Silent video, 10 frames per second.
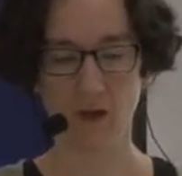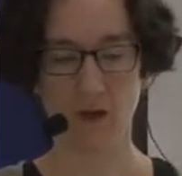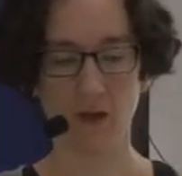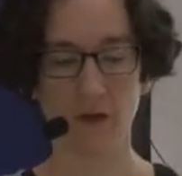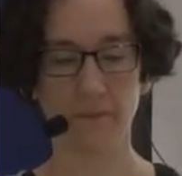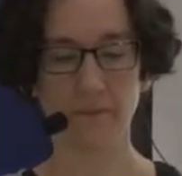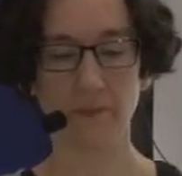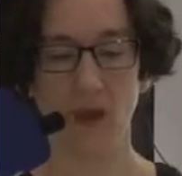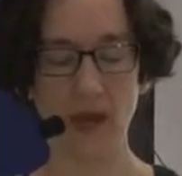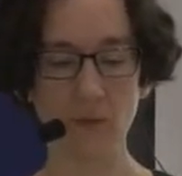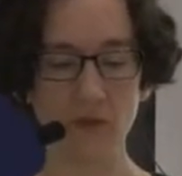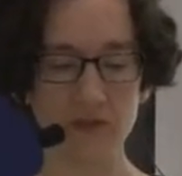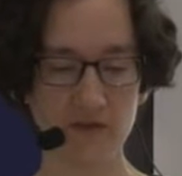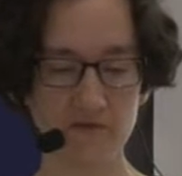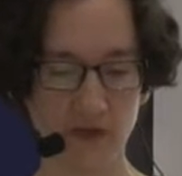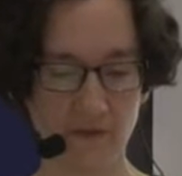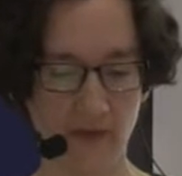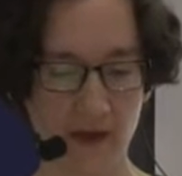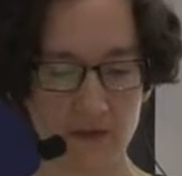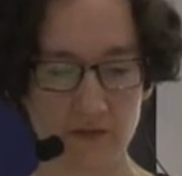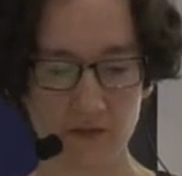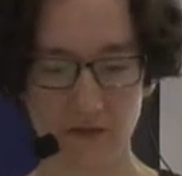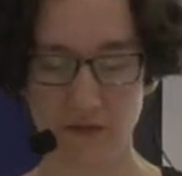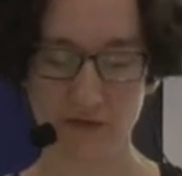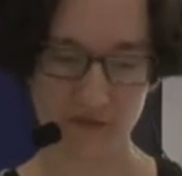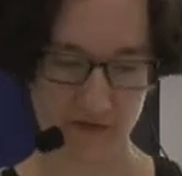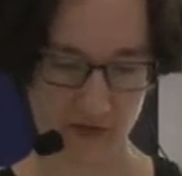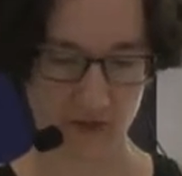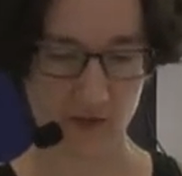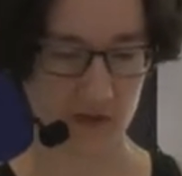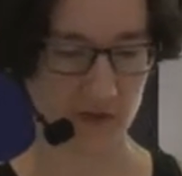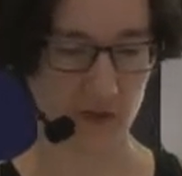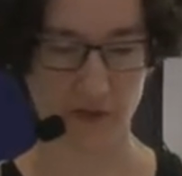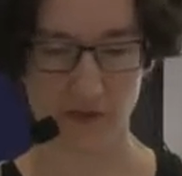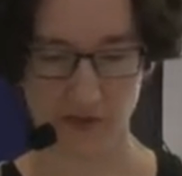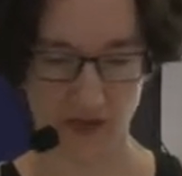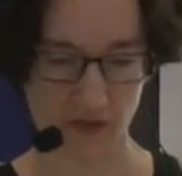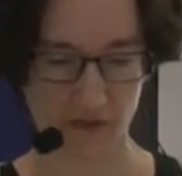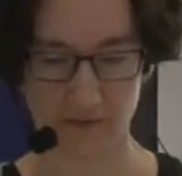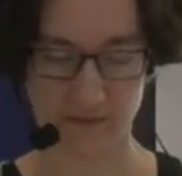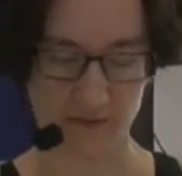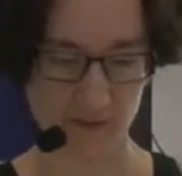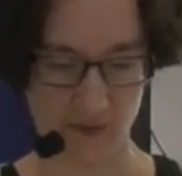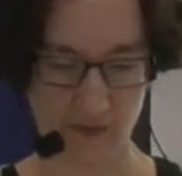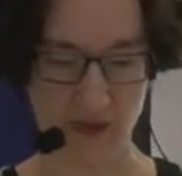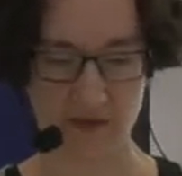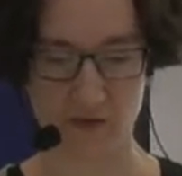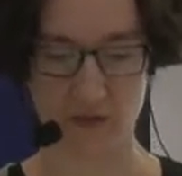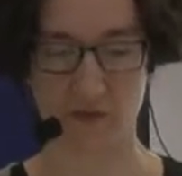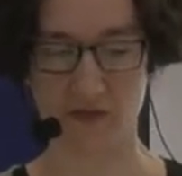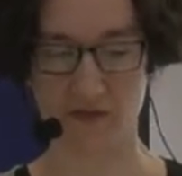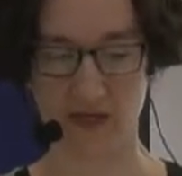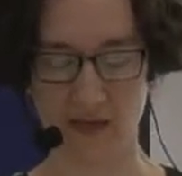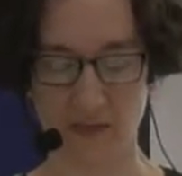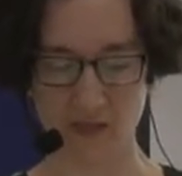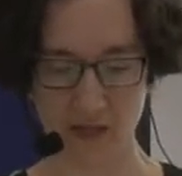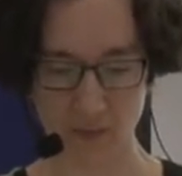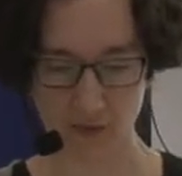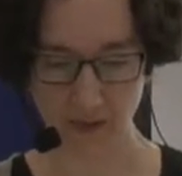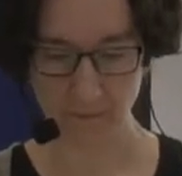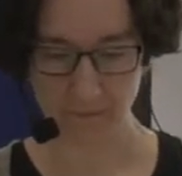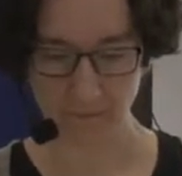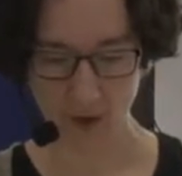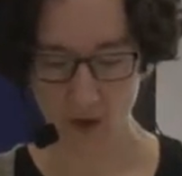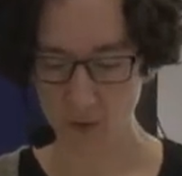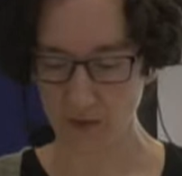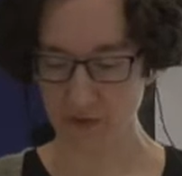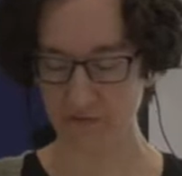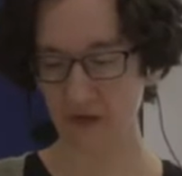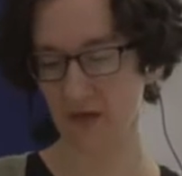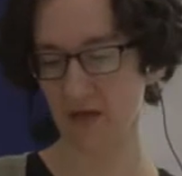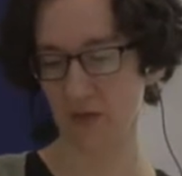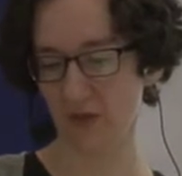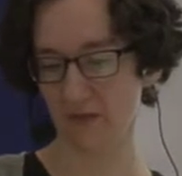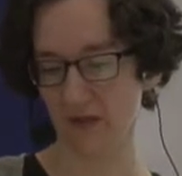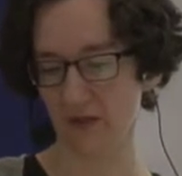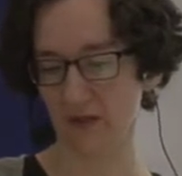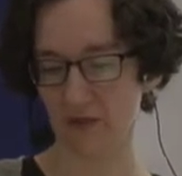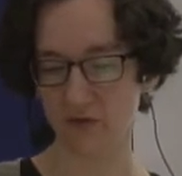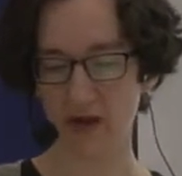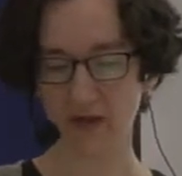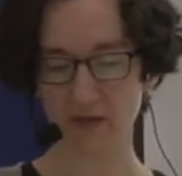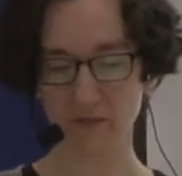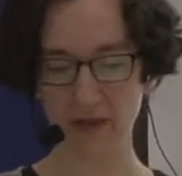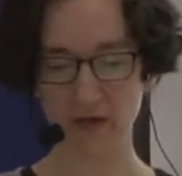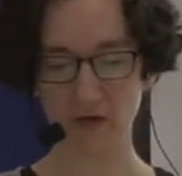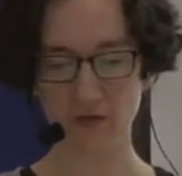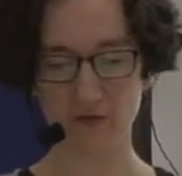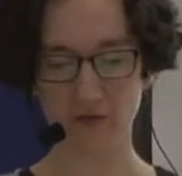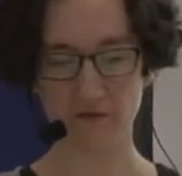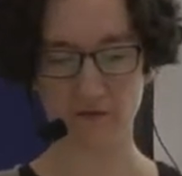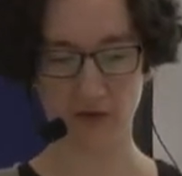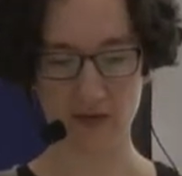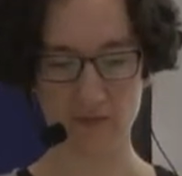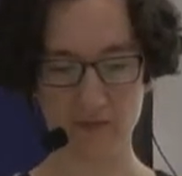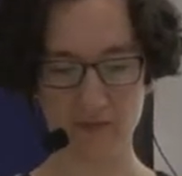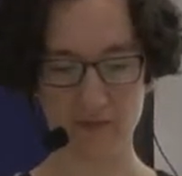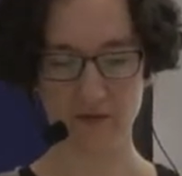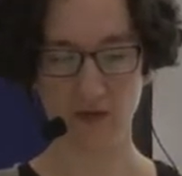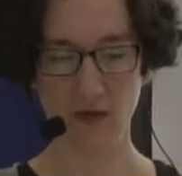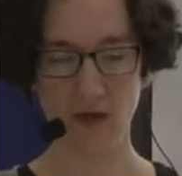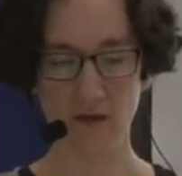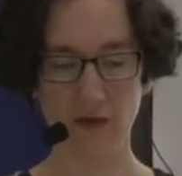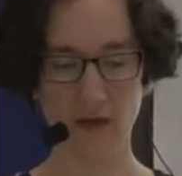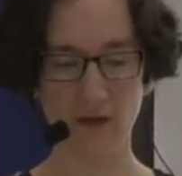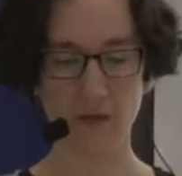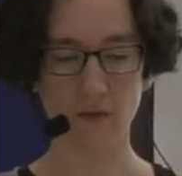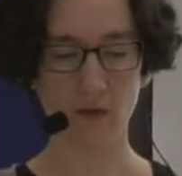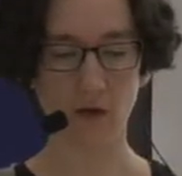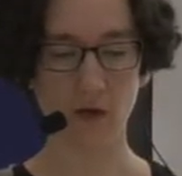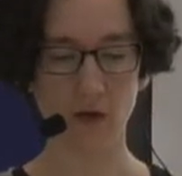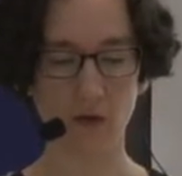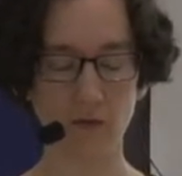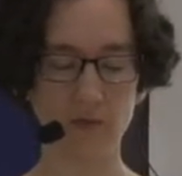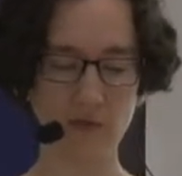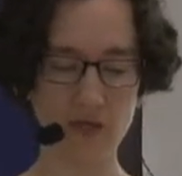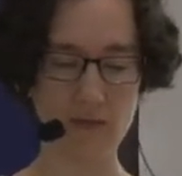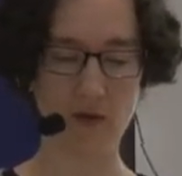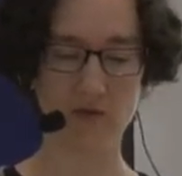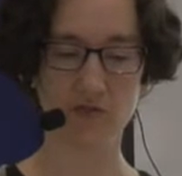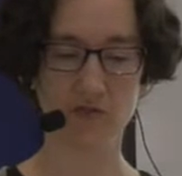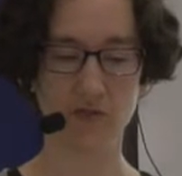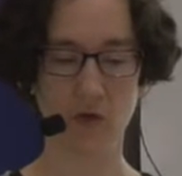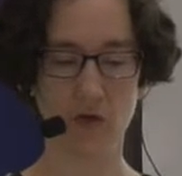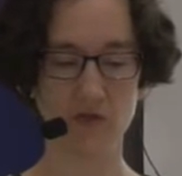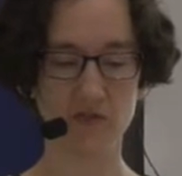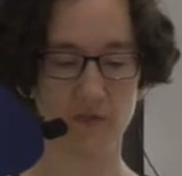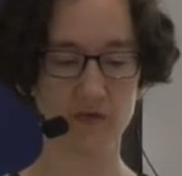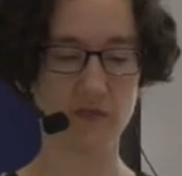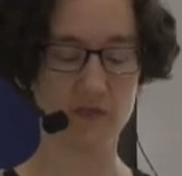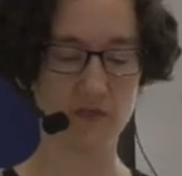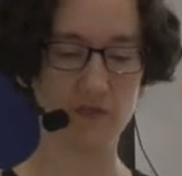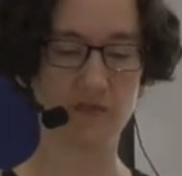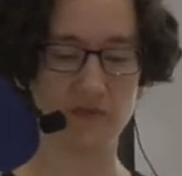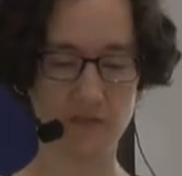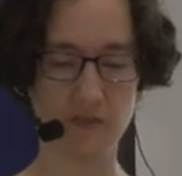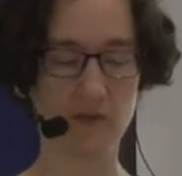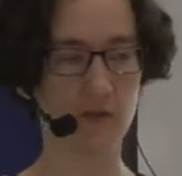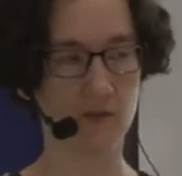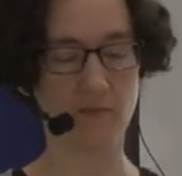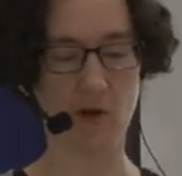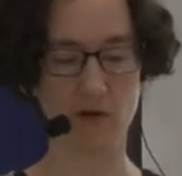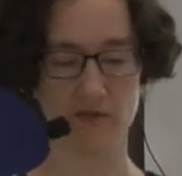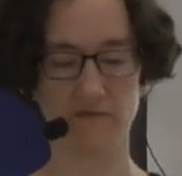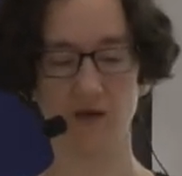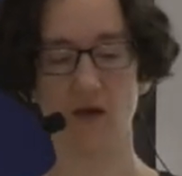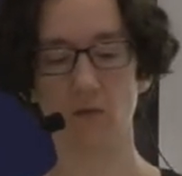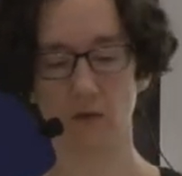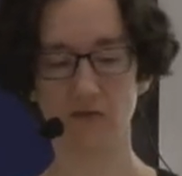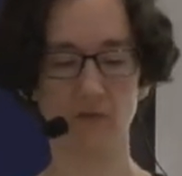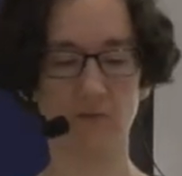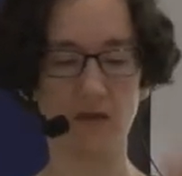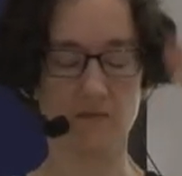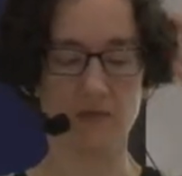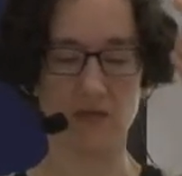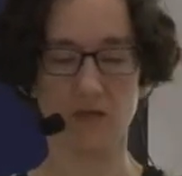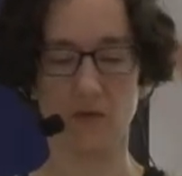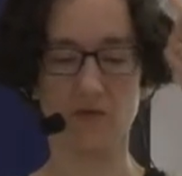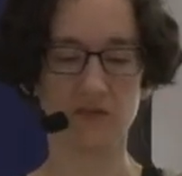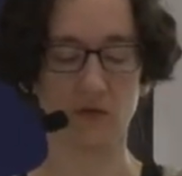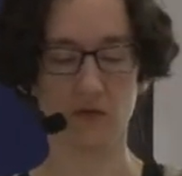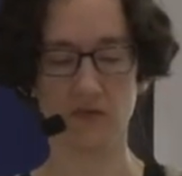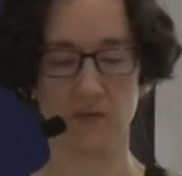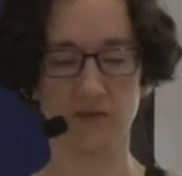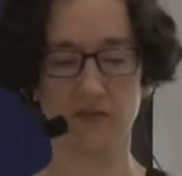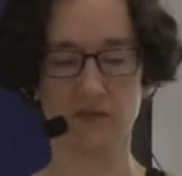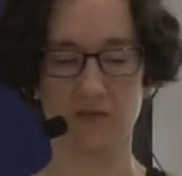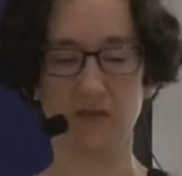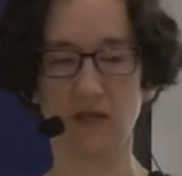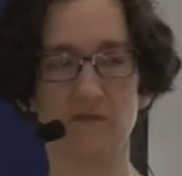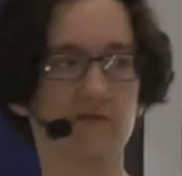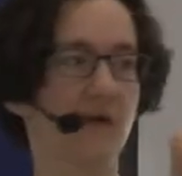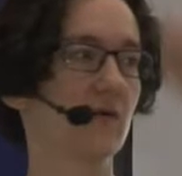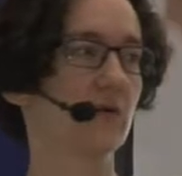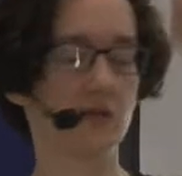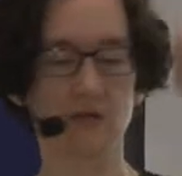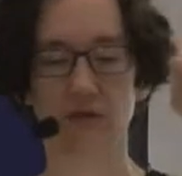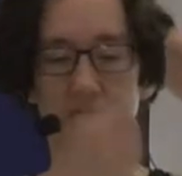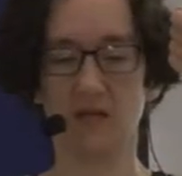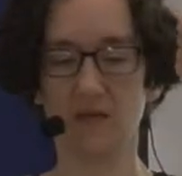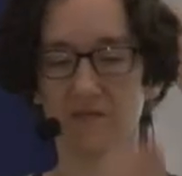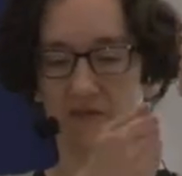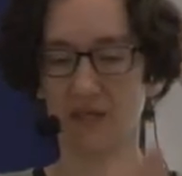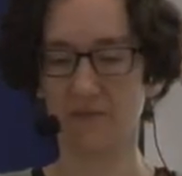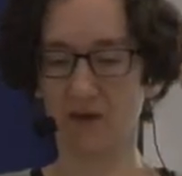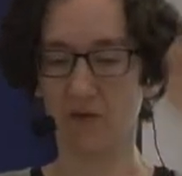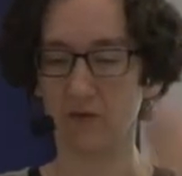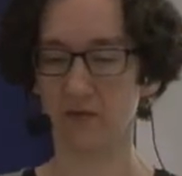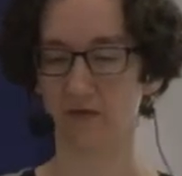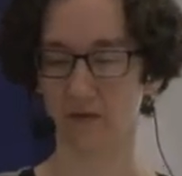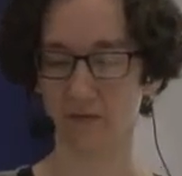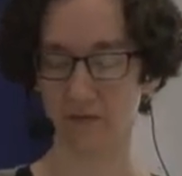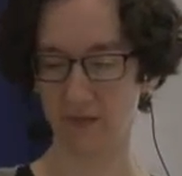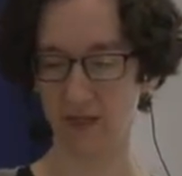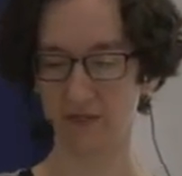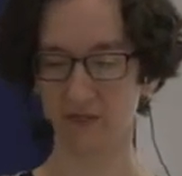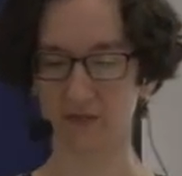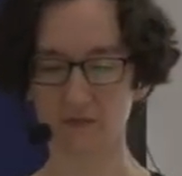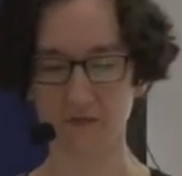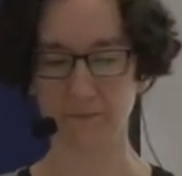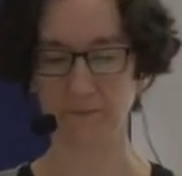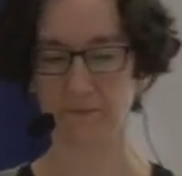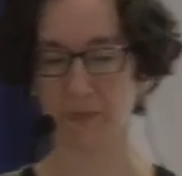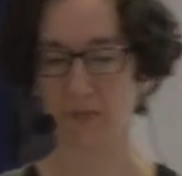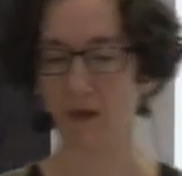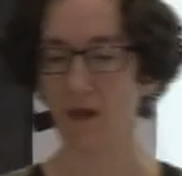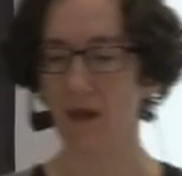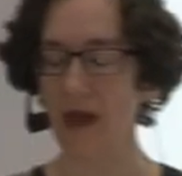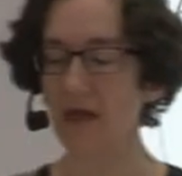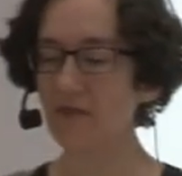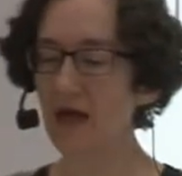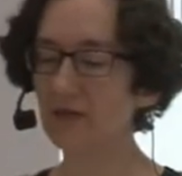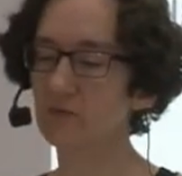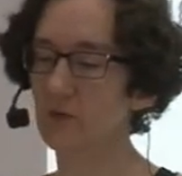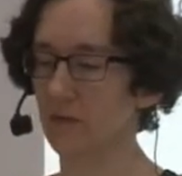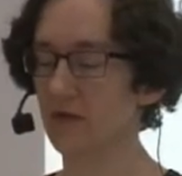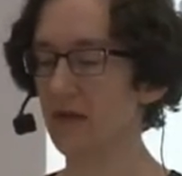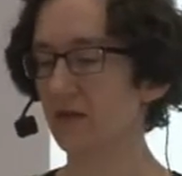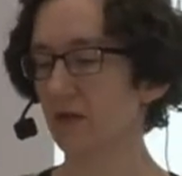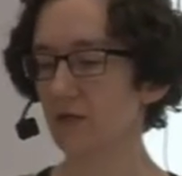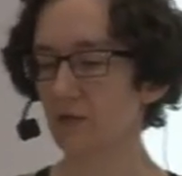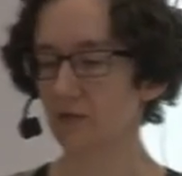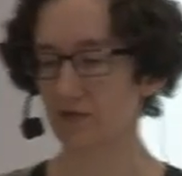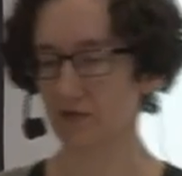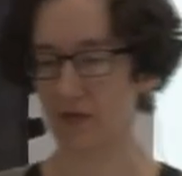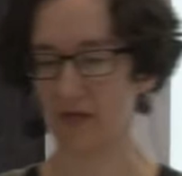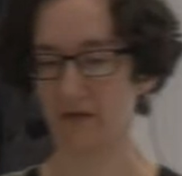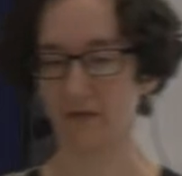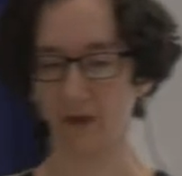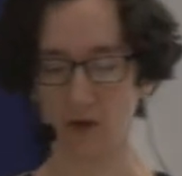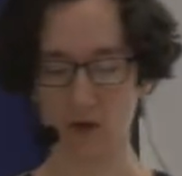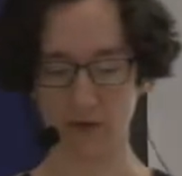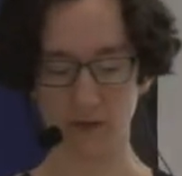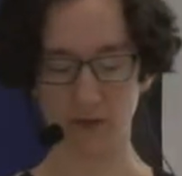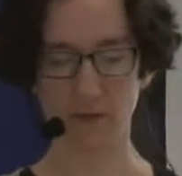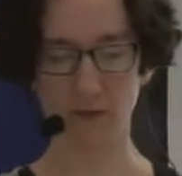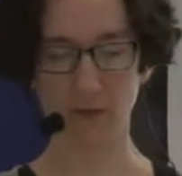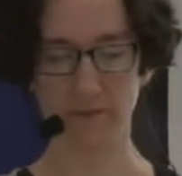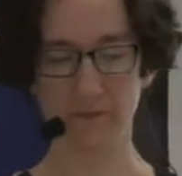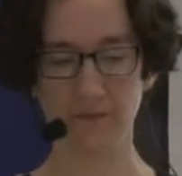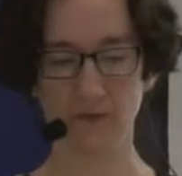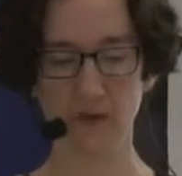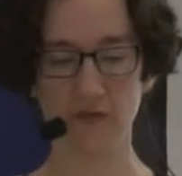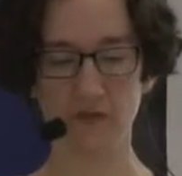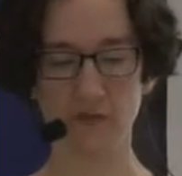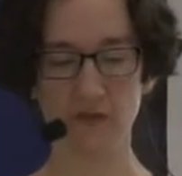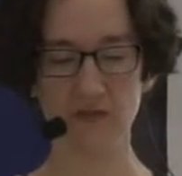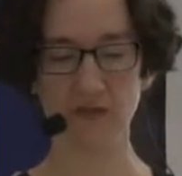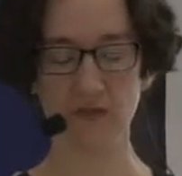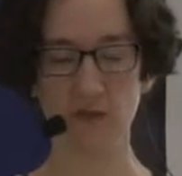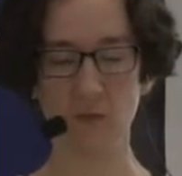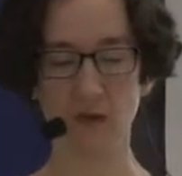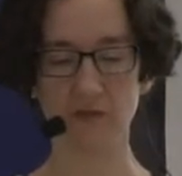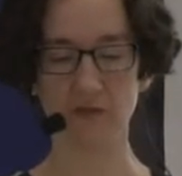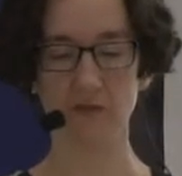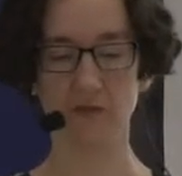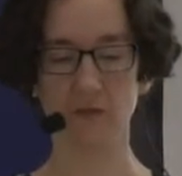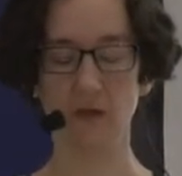And once I've done that, and there are sort of standard ways you can do that called, the method we used is dynamic time warping. Once you've done that, you can then extract pairs of frames that are pretty much corresponding to similar parts of that word. So it might be, this corresponds to the beginning of the vowel here and the beginning of the same vowel in the other instance. And that's what we're then going to use to train our autoencoder, right? So basically we want to